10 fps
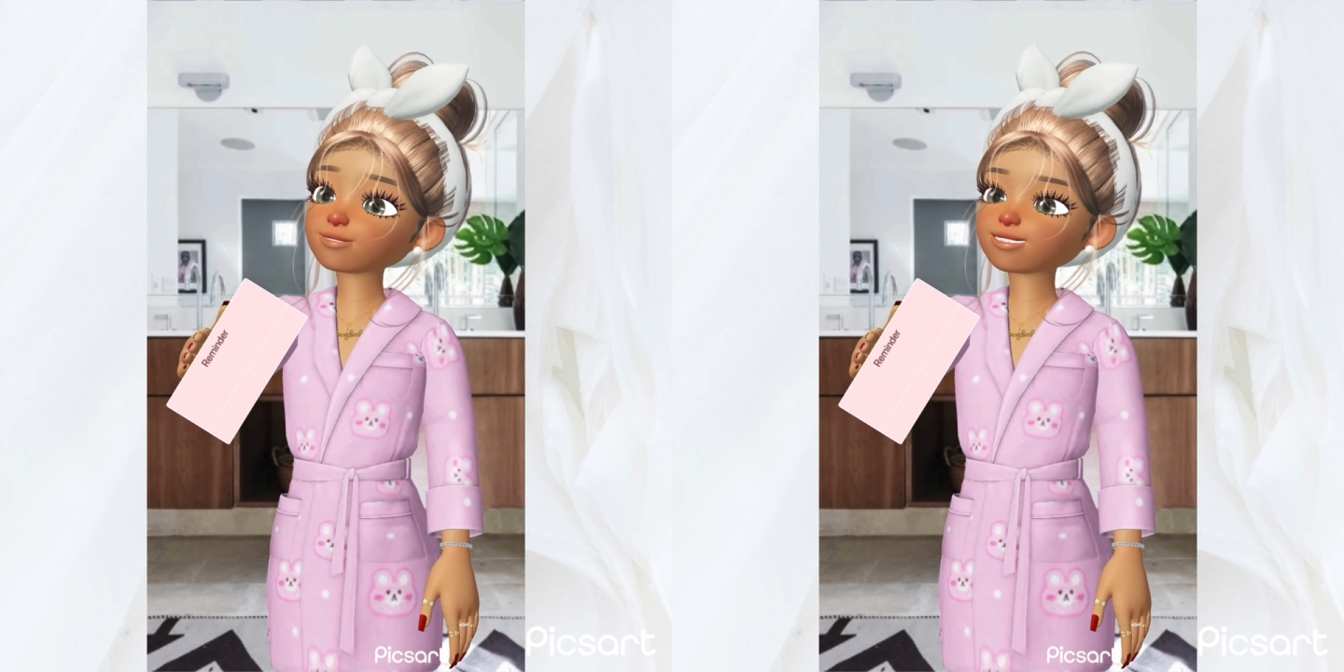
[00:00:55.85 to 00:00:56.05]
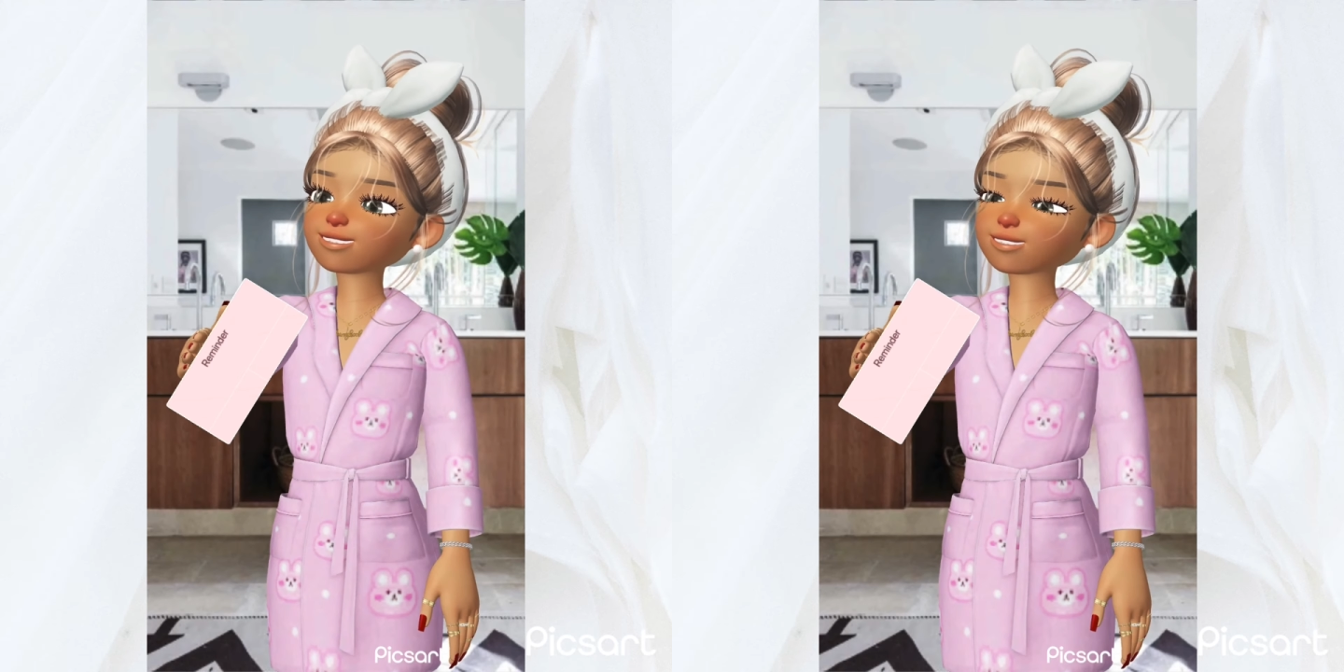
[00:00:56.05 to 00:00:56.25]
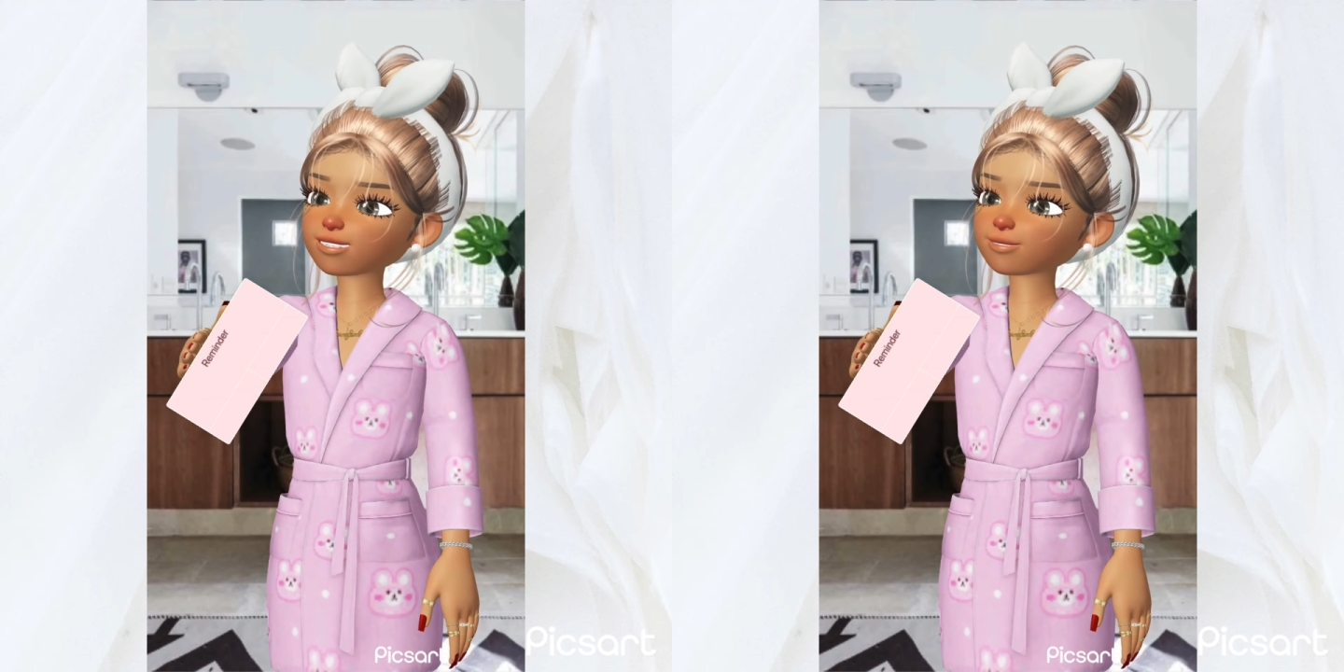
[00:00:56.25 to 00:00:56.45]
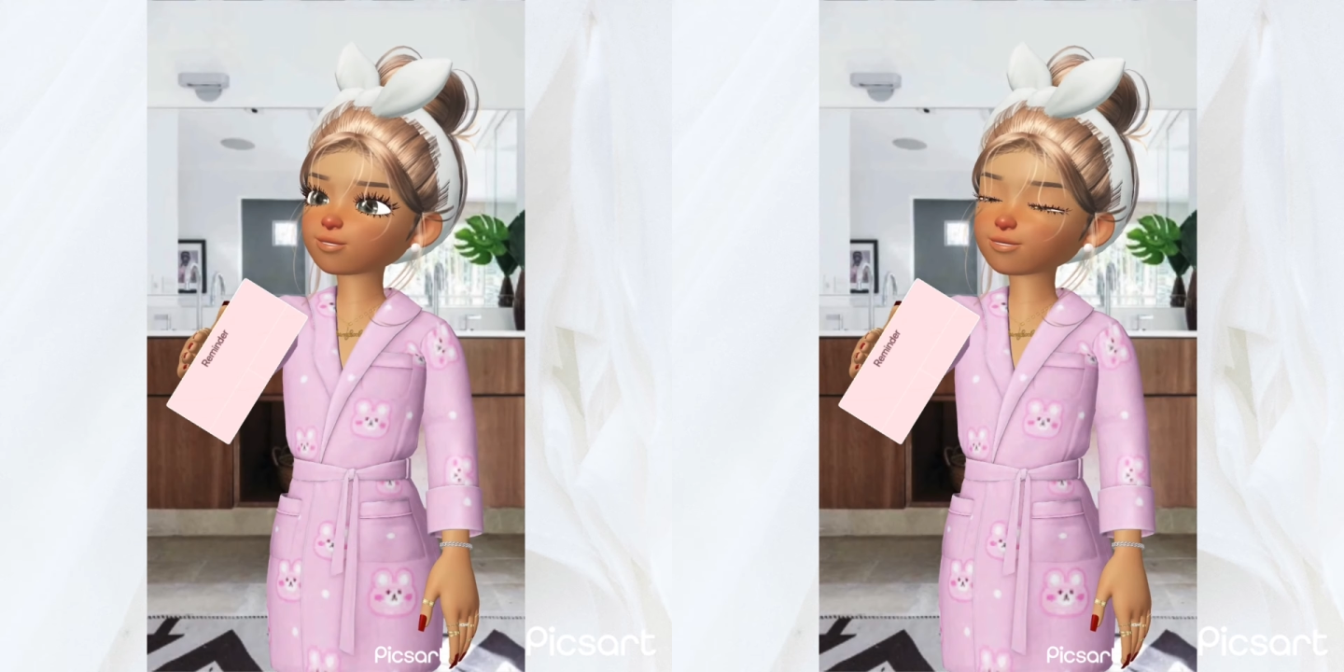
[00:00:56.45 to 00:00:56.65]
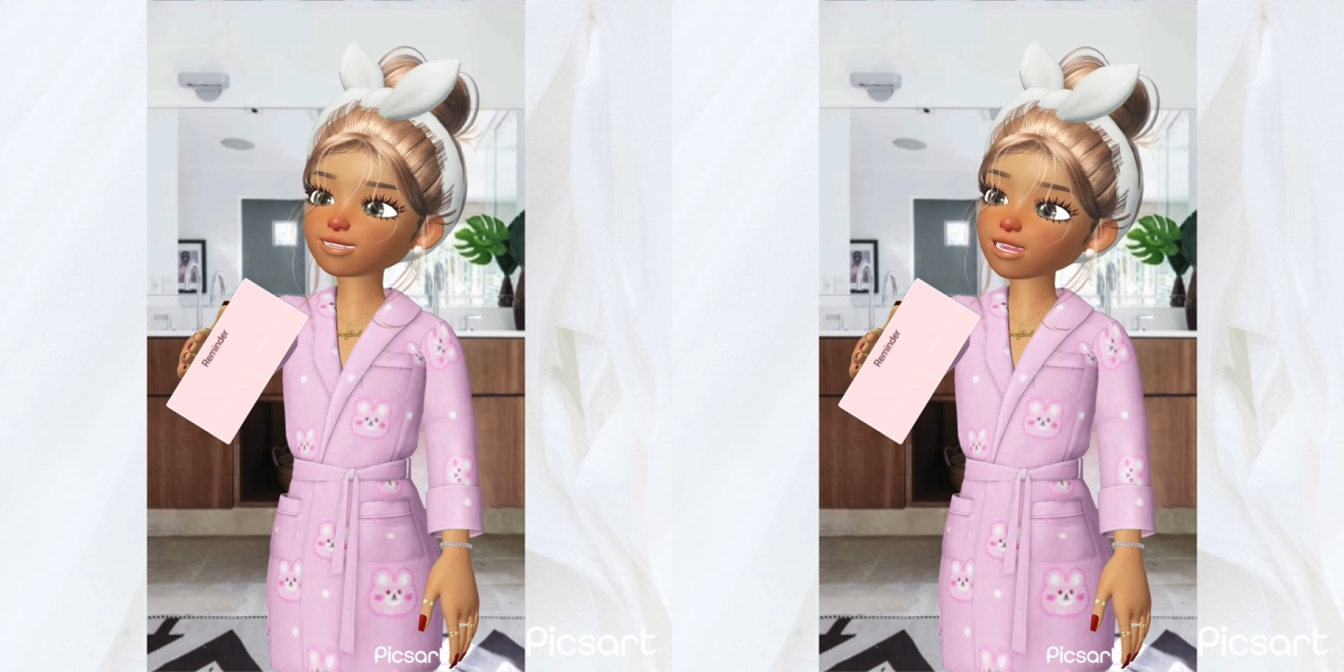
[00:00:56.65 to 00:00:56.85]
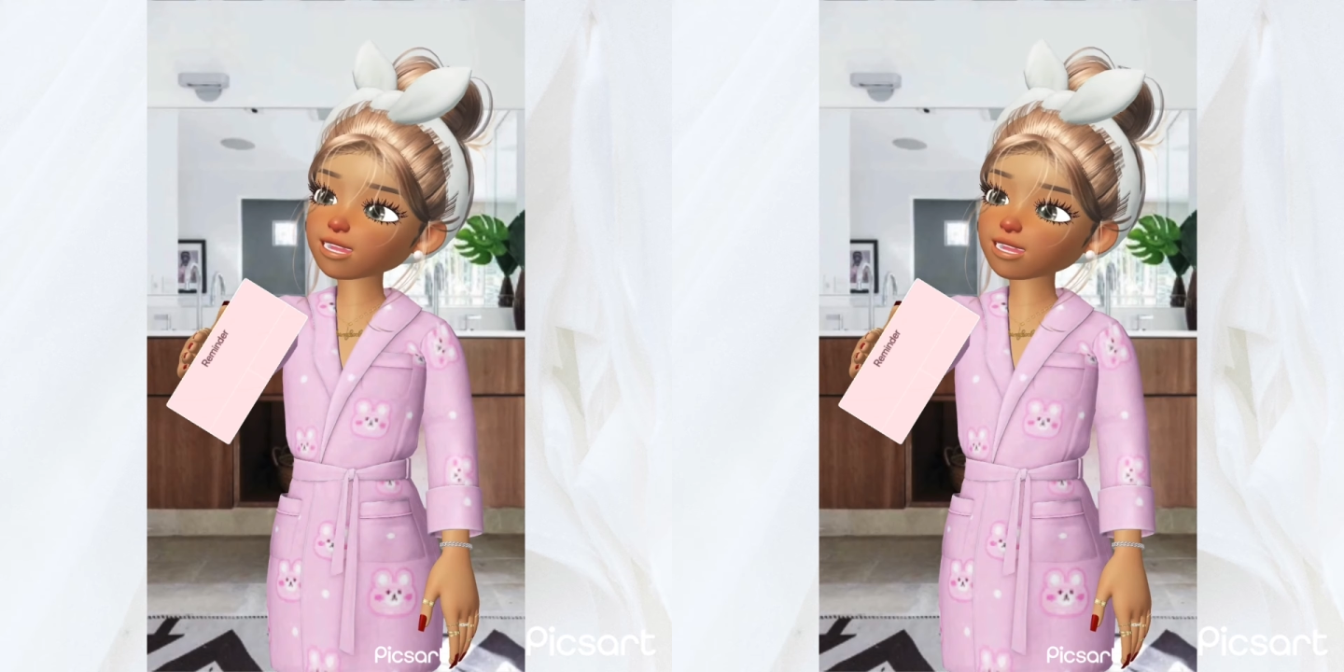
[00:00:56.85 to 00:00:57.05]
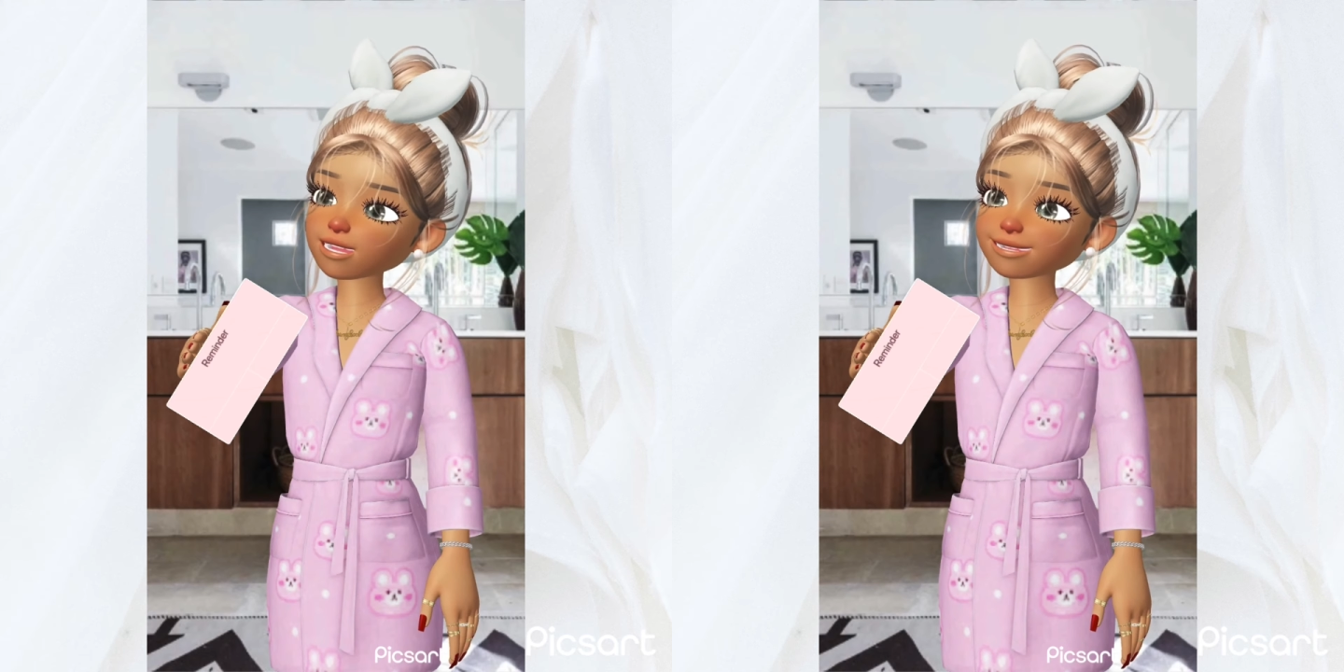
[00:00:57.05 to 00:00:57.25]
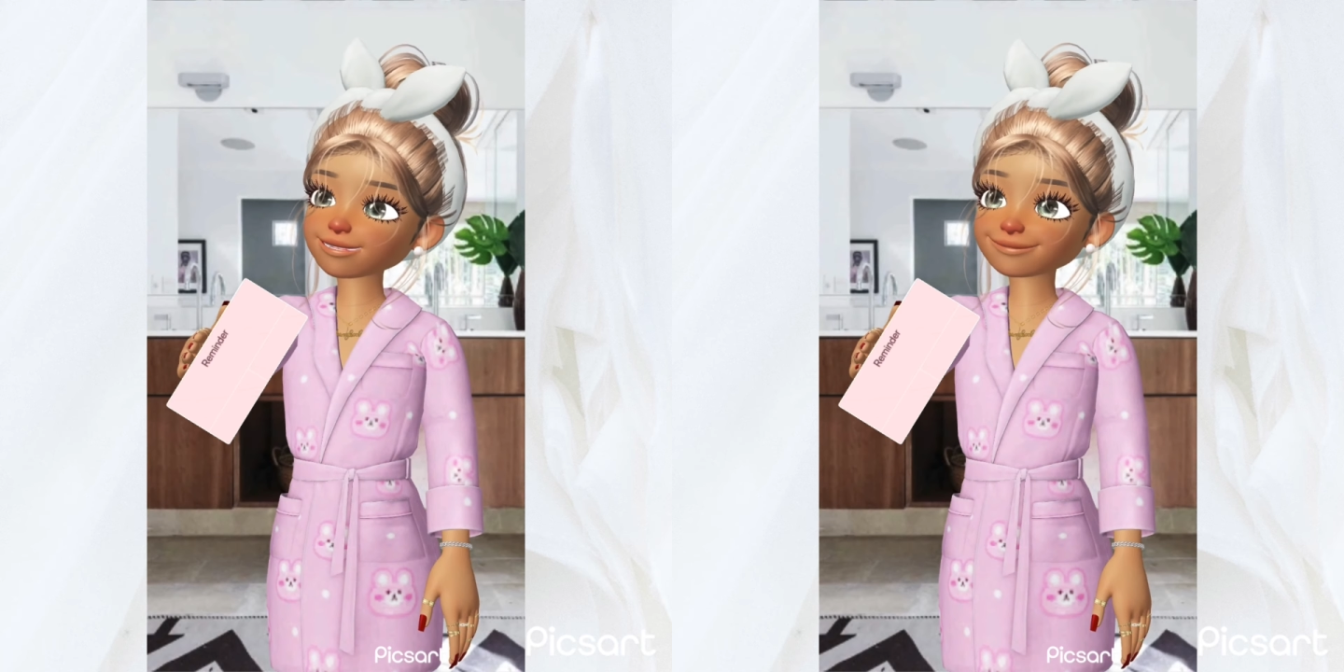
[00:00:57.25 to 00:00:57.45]
I'm pretty sure I also got
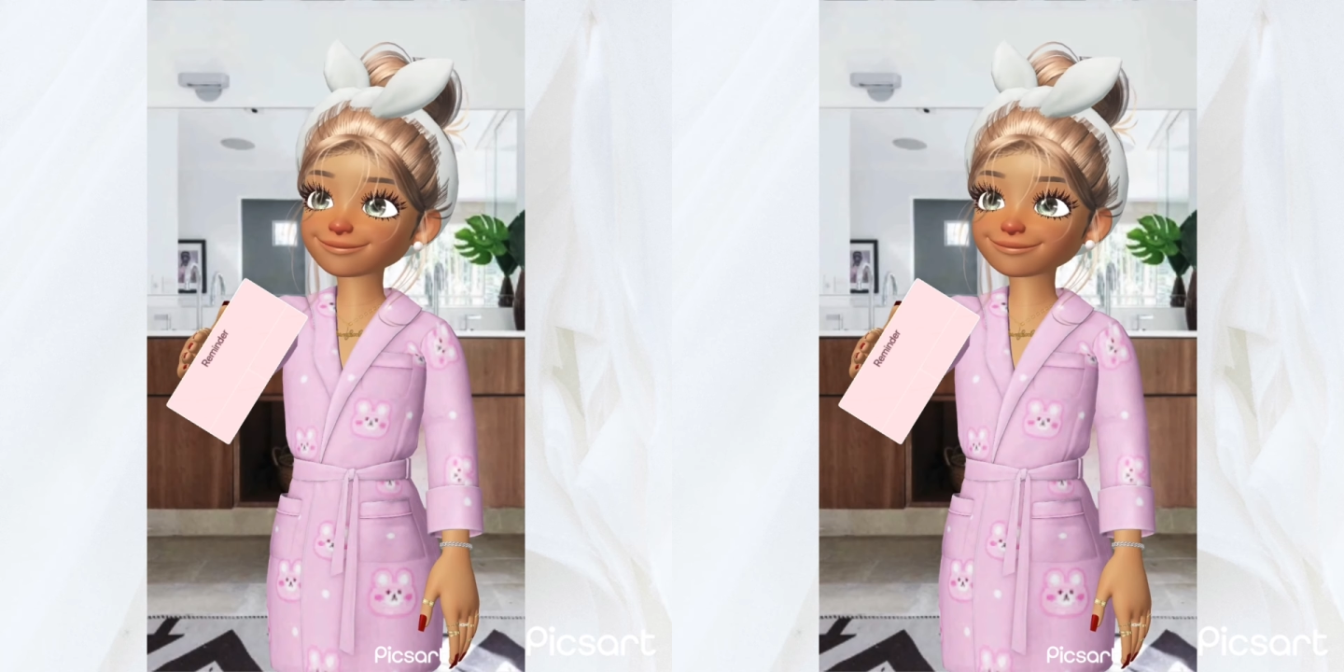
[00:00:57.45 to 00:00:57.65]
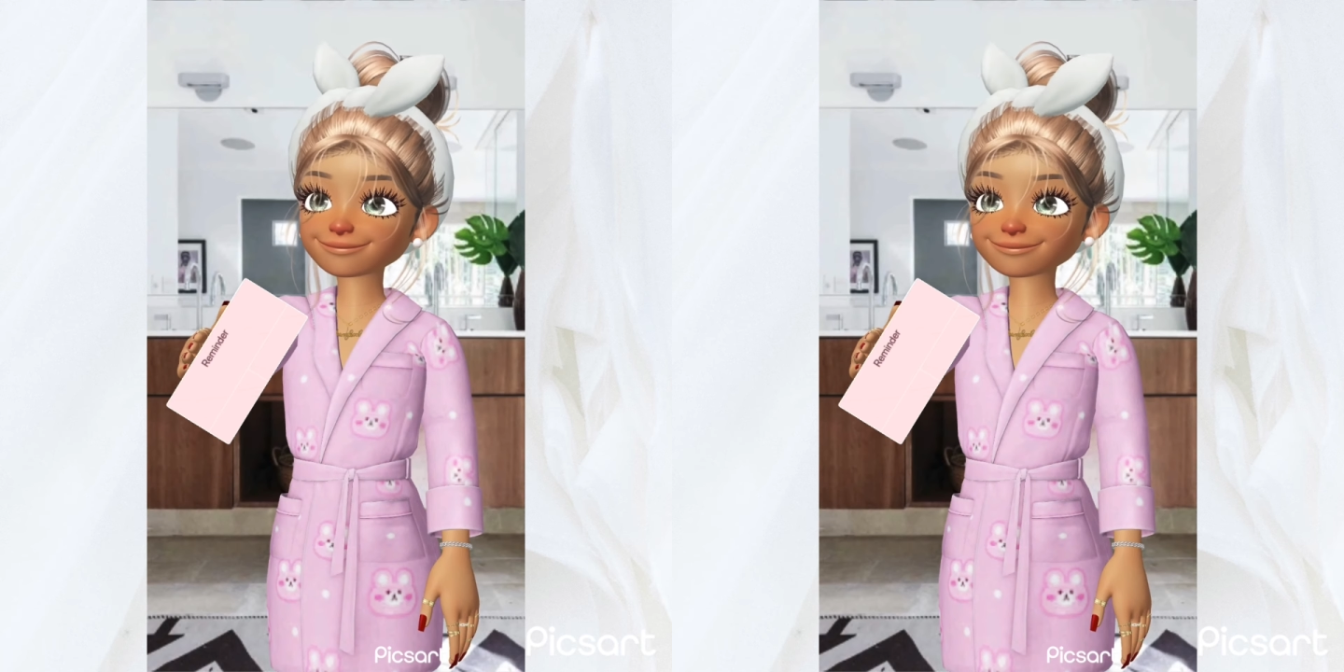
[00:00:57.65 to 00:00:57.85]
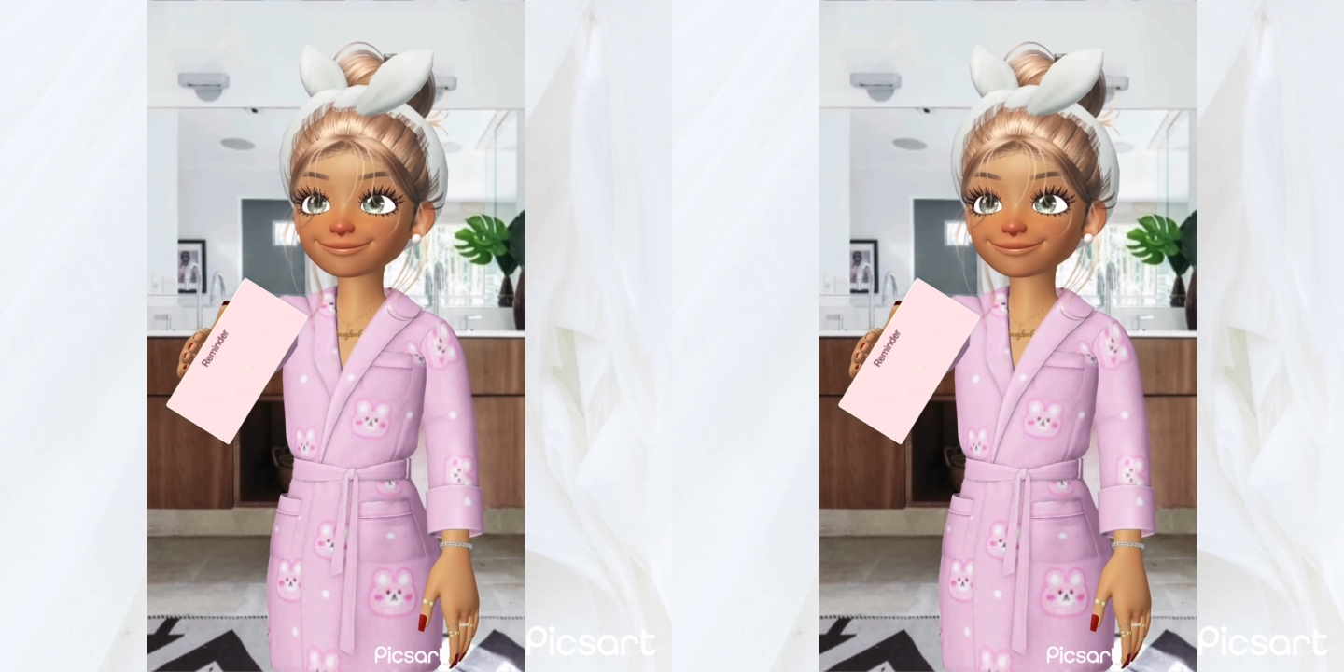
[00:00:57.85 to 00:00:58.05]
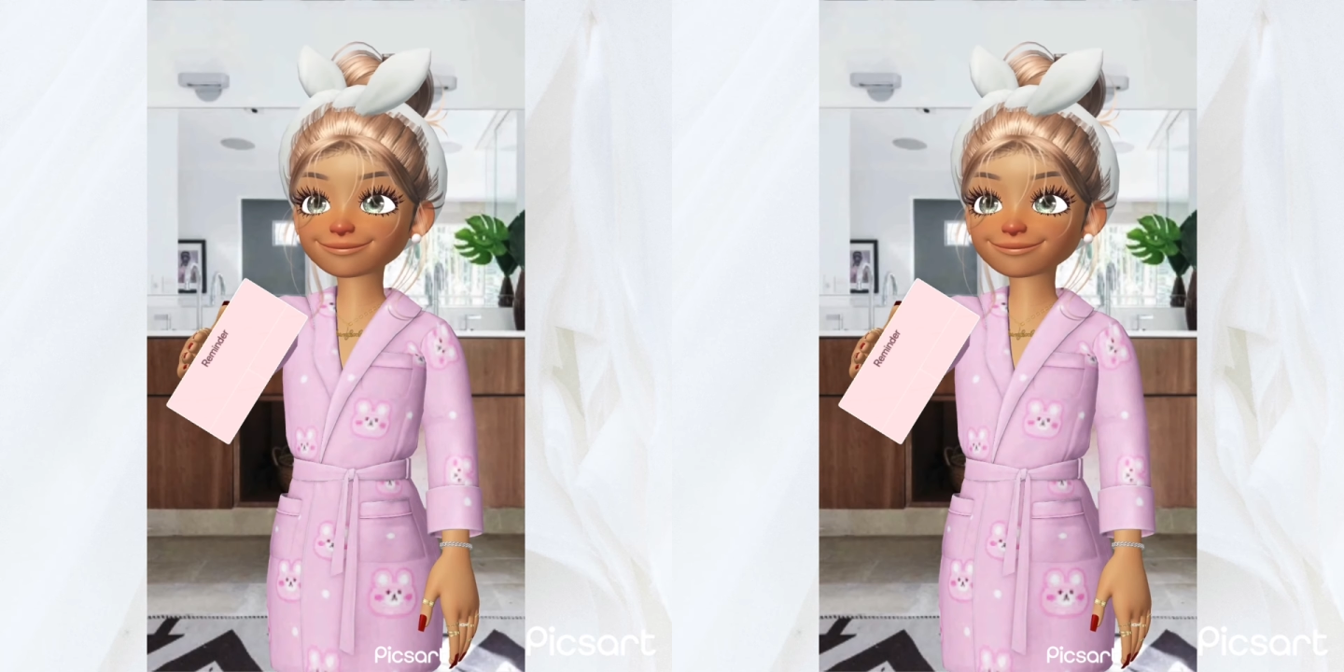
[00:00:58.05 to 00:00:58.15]
it from Sephora.